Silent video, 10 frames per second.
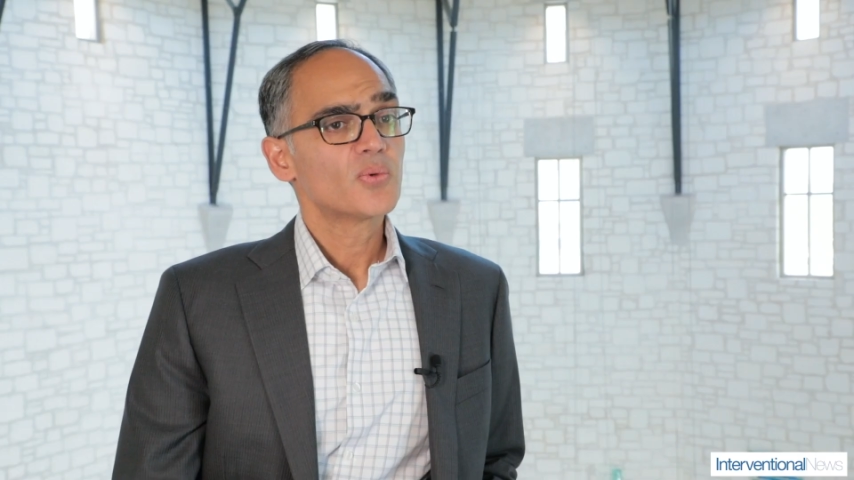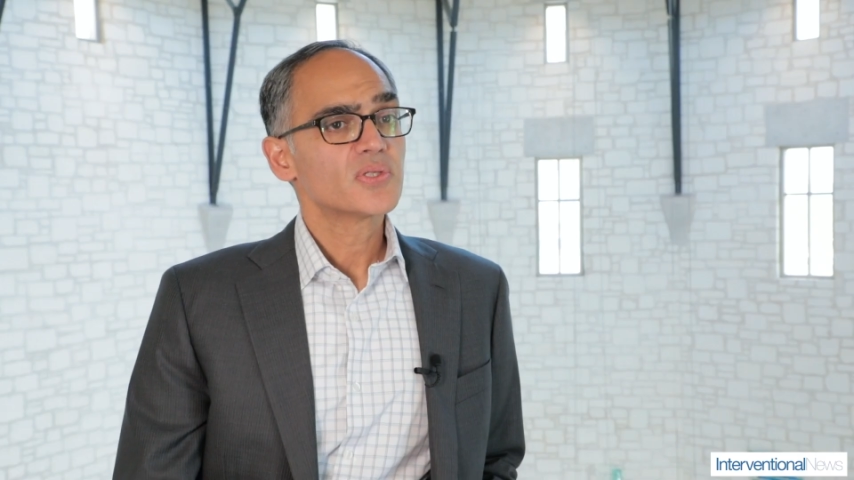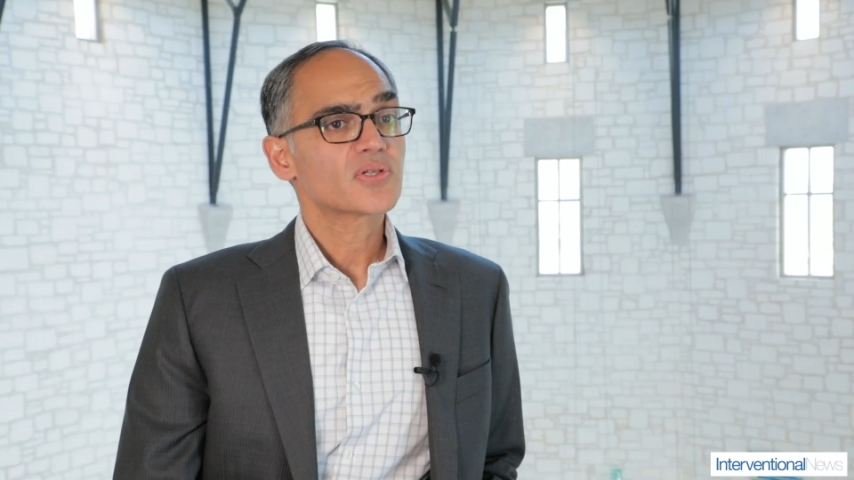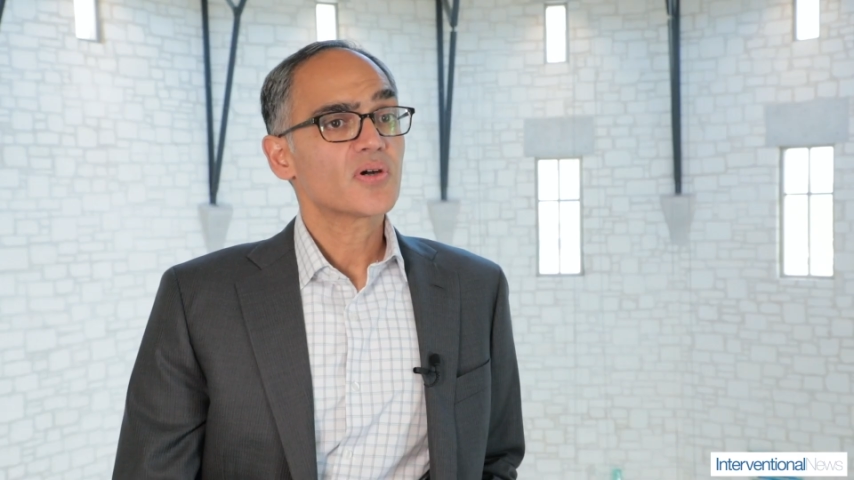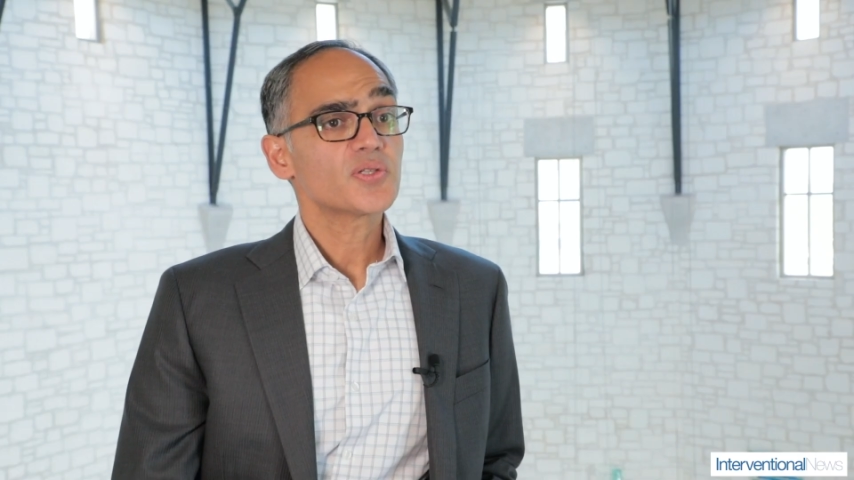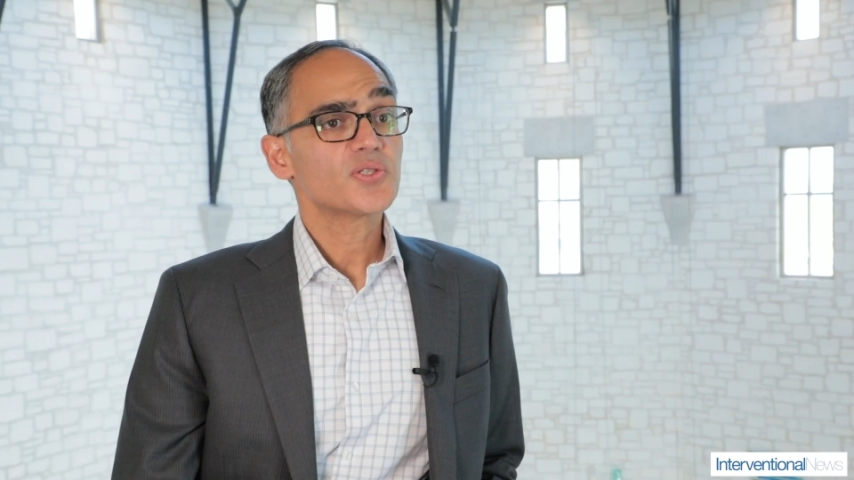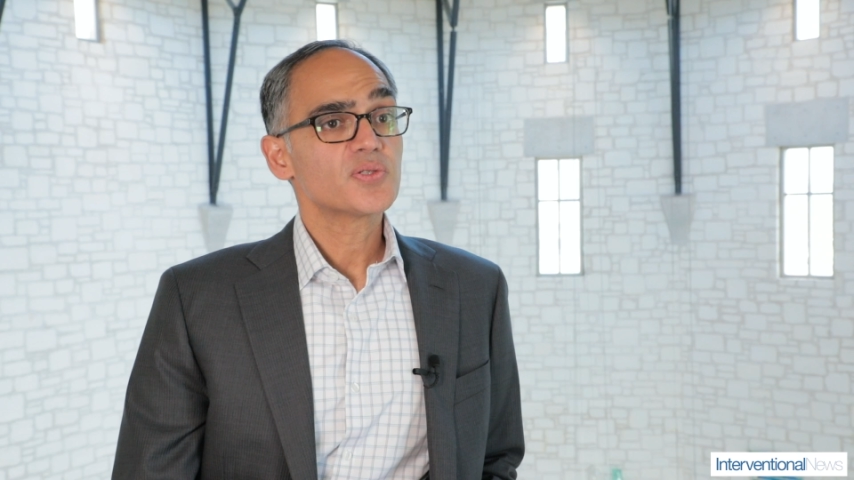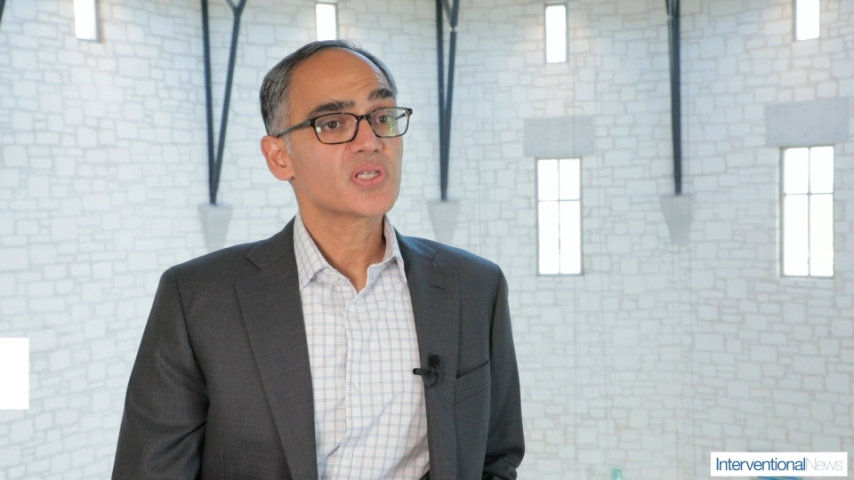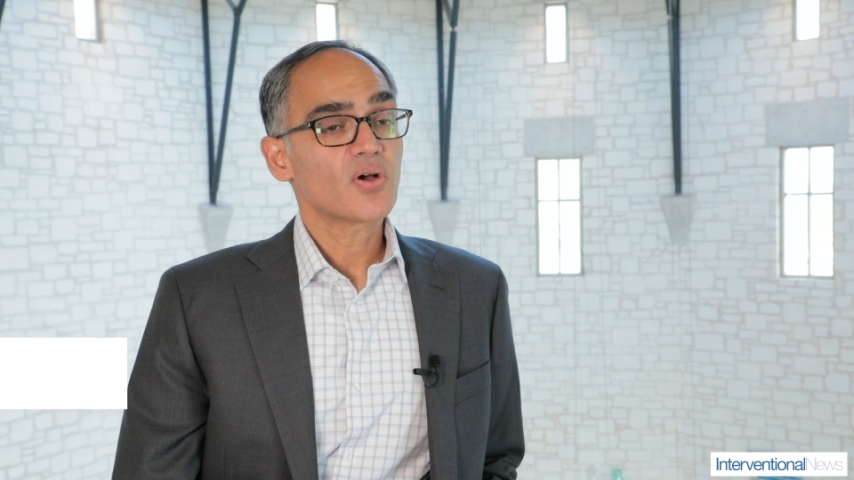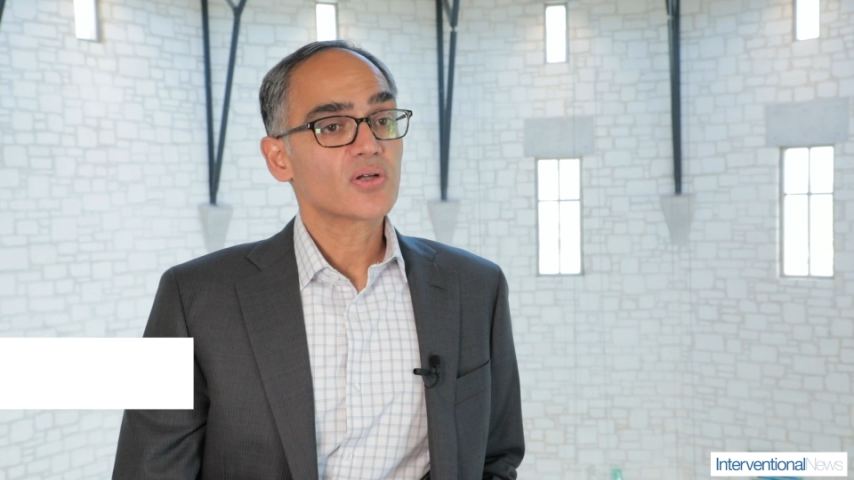We started
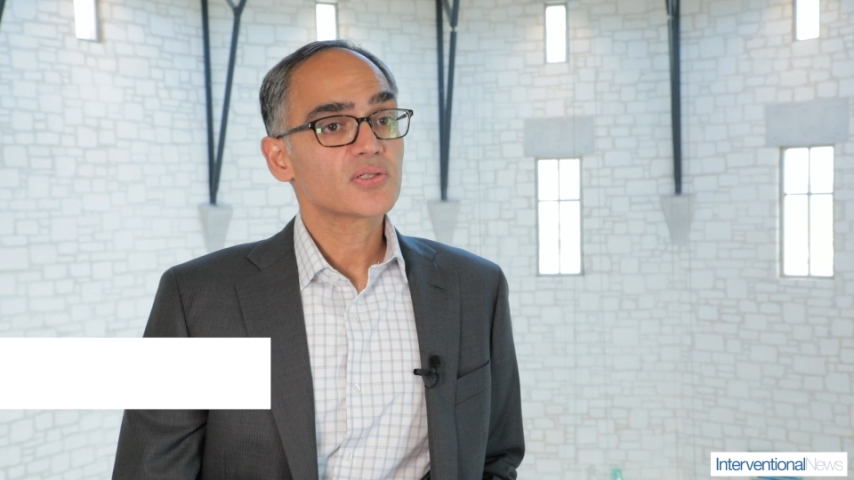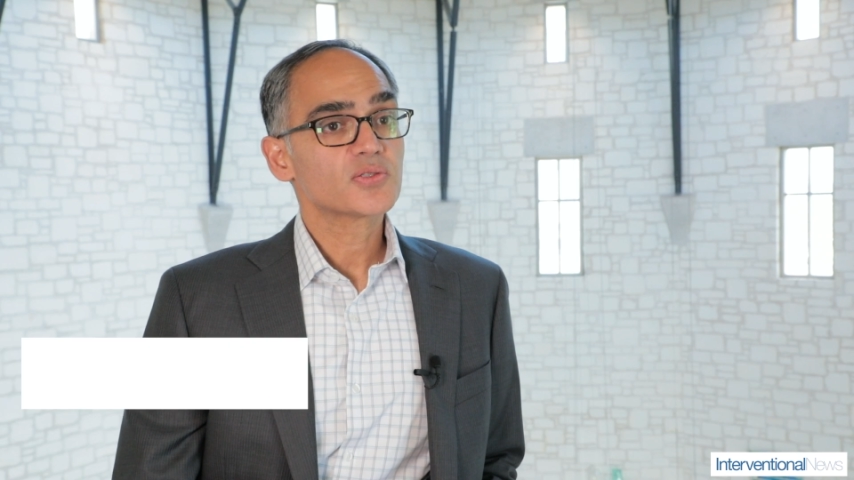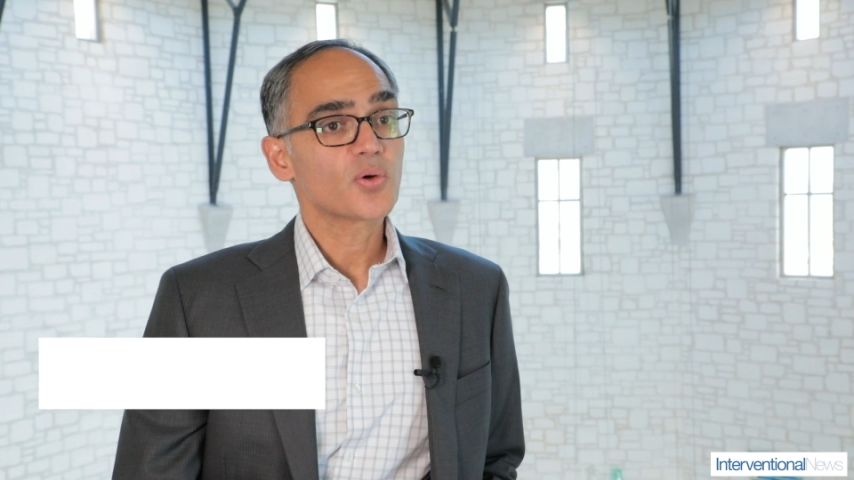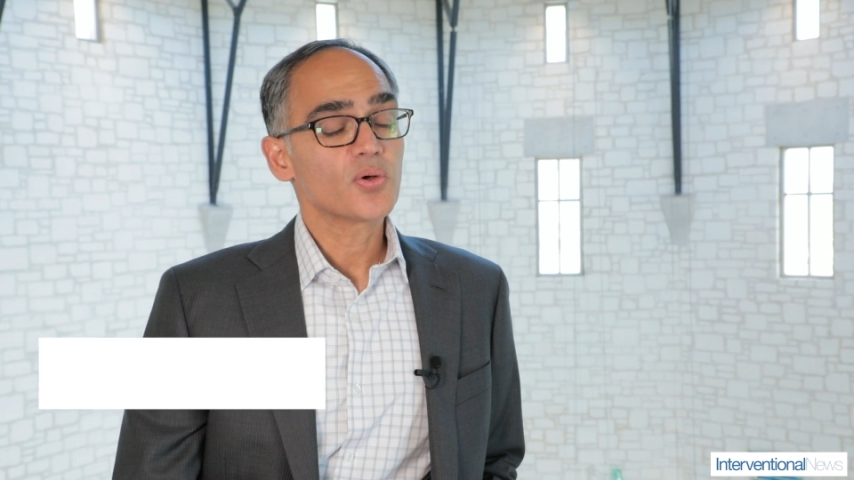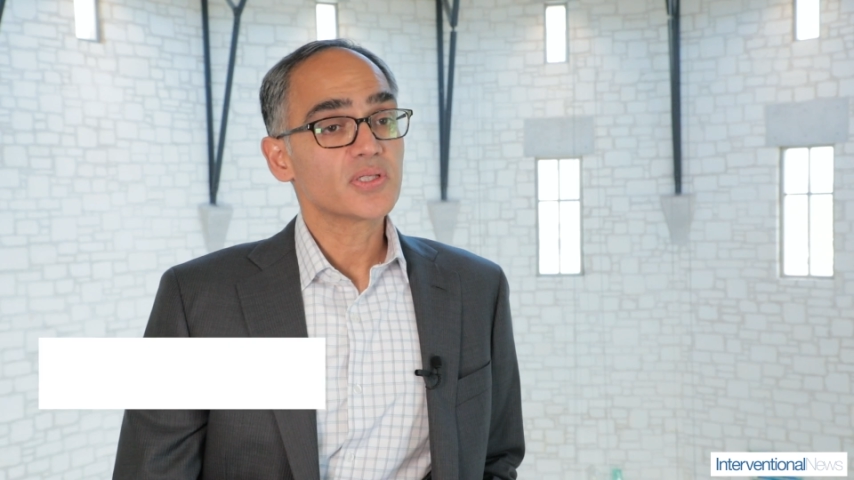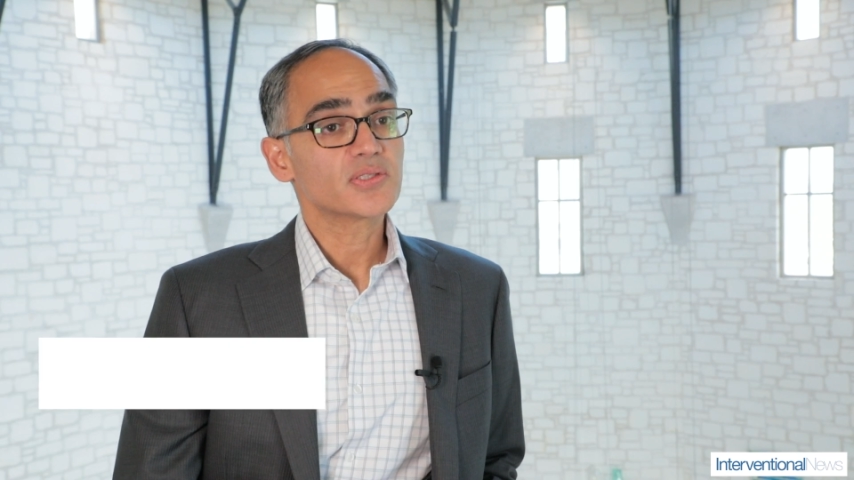using OnControl